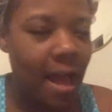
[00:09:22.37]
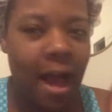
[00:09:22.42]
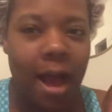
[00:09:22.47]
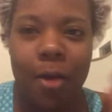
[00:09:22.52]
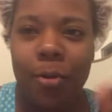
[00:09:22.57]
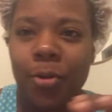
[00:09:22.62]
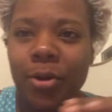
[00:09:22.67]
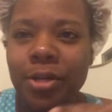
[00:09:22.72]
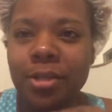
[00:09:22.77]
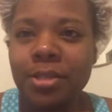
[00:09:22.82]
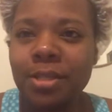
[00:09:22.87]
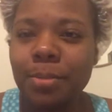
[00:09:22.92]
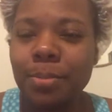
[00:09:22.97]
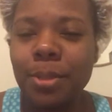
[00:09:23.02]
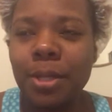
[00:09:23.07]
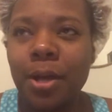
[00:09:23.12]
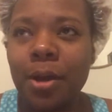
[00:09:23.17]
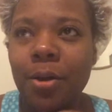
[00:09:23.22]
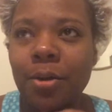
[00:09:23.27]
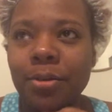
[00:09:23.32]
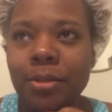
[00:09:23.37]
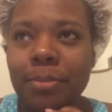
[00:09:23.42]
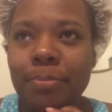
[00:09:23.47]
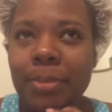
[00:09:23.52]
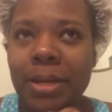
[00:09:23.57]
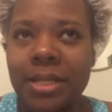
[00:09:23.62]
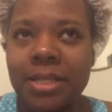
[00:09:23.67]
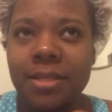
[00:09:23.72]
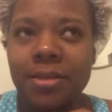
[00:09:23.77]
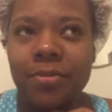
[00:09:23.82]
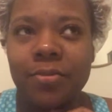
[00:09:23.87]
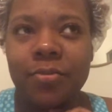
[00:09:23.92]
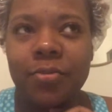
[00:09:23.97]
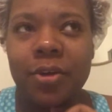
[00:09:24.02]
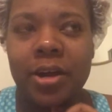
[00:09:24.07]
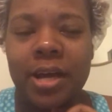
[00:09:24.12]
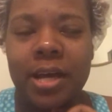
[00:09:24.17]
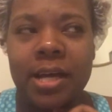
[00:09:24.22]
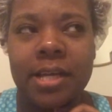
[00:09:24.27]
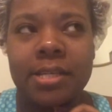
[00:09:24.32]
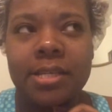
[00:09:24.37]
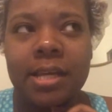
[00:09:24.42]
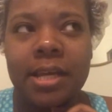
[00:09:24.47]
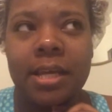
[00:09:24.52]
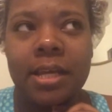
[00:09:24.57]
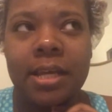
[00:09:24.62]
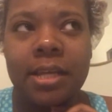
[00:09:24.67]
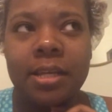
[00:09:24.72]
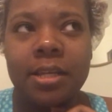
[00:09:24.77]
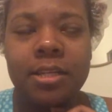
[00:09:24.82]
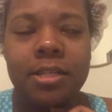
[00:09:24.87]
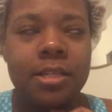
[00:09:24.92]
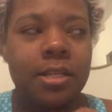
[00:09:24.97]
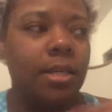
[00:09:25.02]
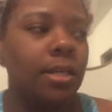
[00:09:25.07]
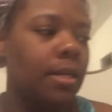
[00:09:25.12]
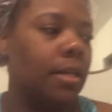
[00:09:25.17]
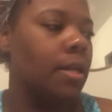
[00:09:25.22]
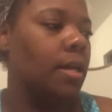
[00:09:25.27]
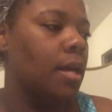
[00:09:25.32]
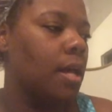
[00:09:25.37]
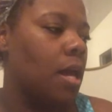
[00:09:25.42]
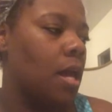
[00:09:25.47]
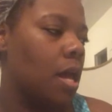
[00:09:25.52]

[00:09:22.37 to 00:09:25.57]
I ordered something called the Mexican fries and they legit